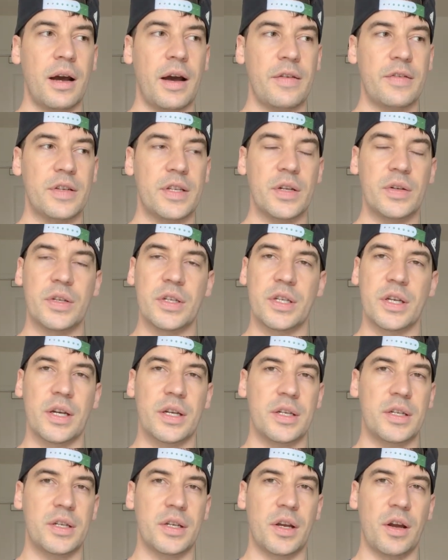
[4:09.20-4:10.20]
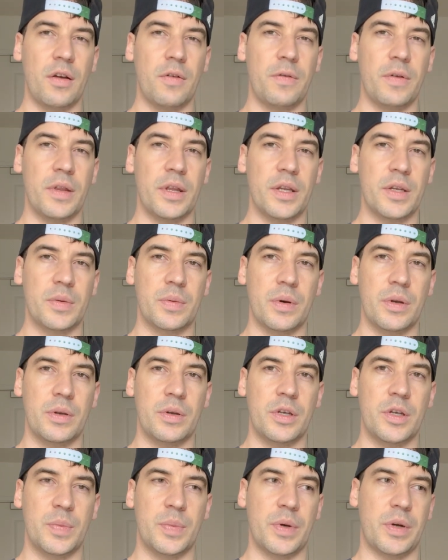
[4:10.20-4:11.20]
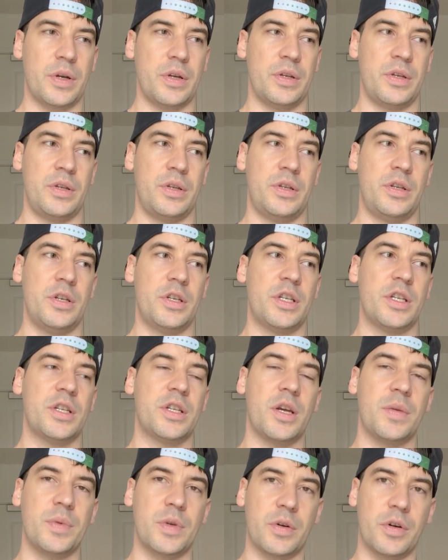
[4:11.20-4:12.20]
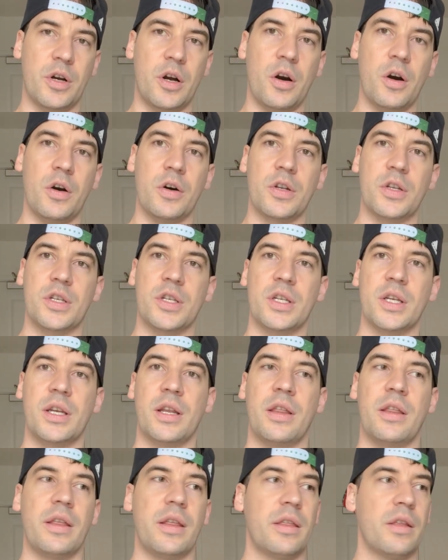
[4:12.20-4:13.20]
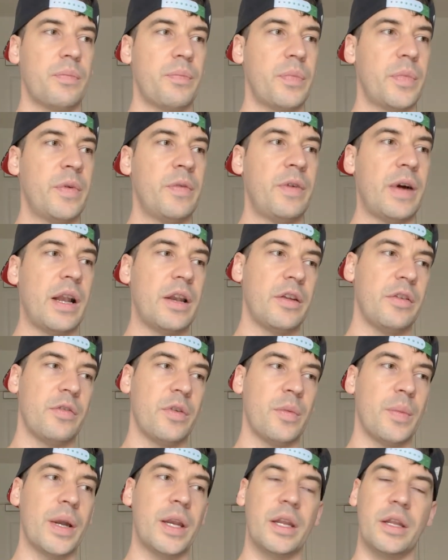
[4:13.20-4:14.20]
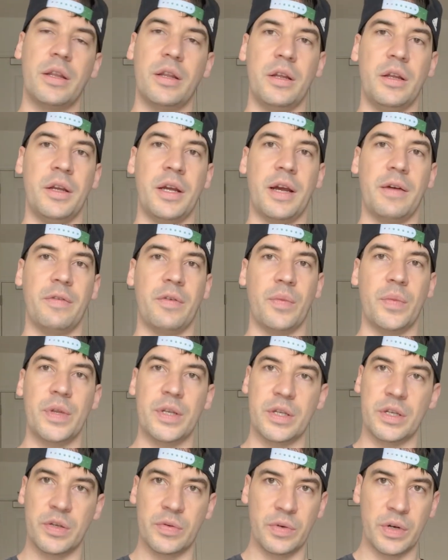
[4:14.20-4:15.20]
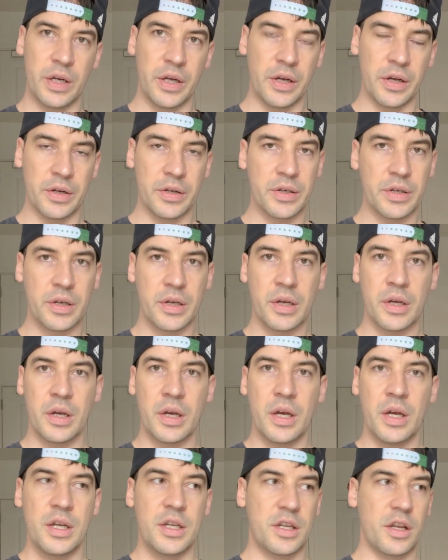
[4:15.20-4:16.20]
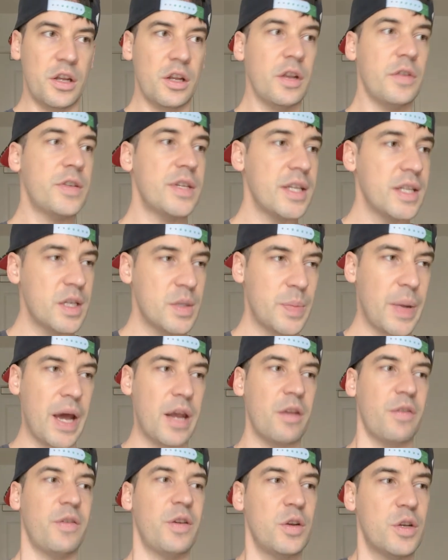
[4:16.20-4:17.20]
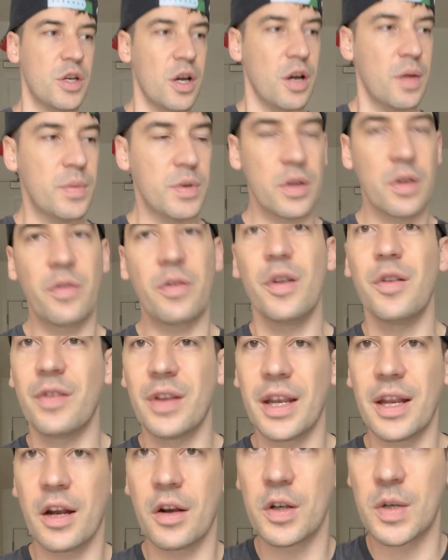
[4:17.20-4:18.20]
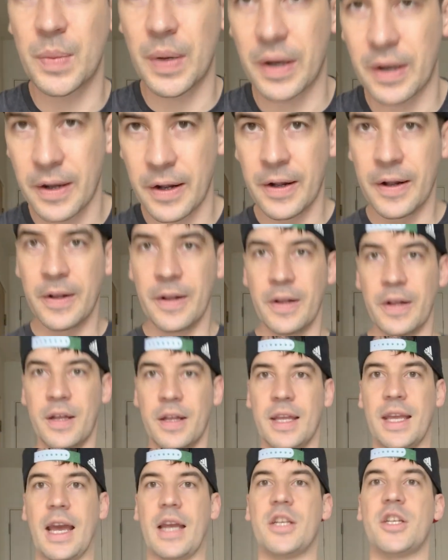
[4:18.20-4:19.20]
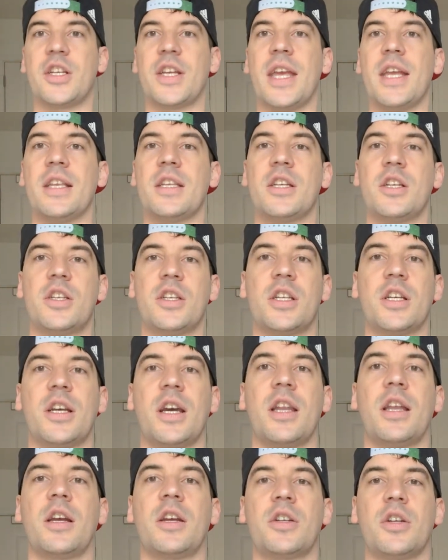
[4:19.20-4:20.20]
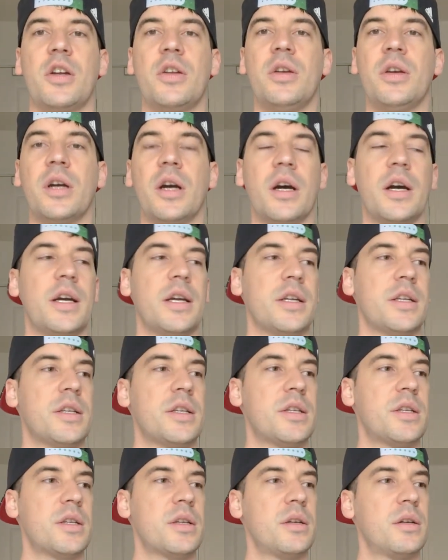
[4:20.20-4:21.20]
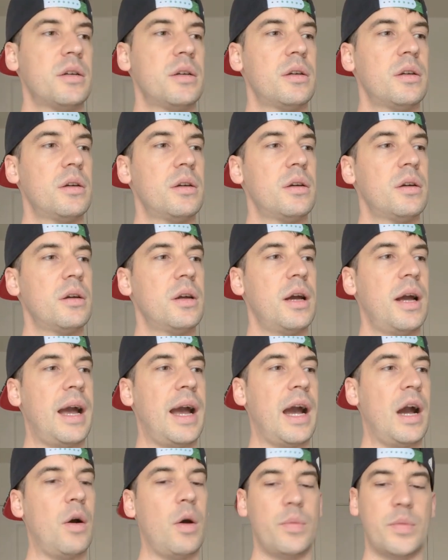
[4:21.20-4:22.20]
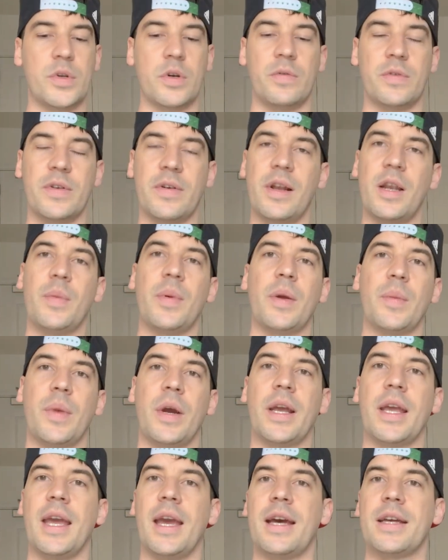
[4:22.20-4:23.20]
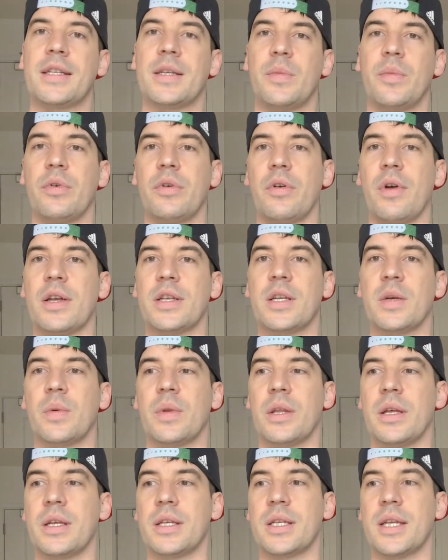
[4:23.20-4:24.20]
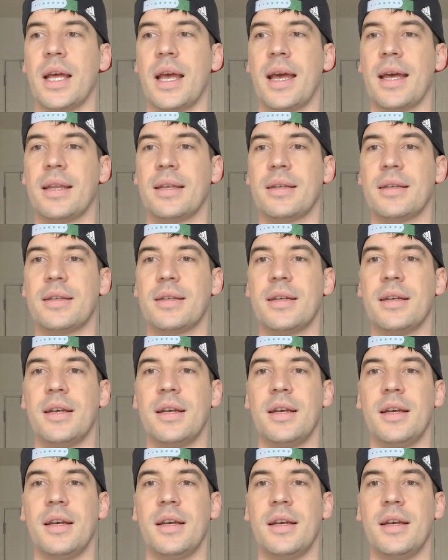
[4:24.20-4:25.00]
I've still decided to go for this one just because, just in terms of cost, and I think the value for money that you get from this is really good. So you'll have seen this pad a few times on a few videos, but yeah, just keen to kind of show you guys how I'm sort of developing my kit as I'm progressing with this, and